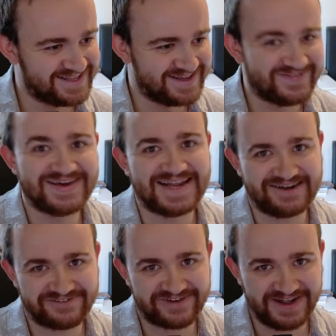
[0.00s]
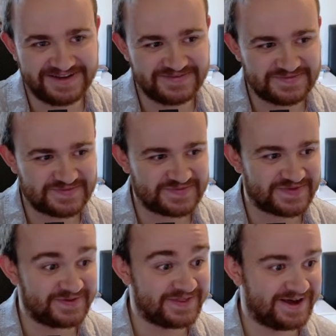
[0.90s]
we can have fun
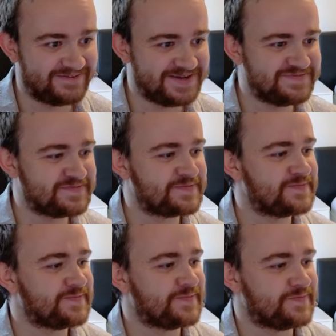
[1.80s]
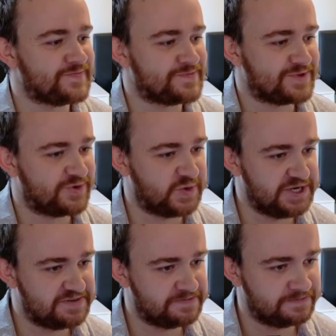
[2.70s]
with that one. Queen.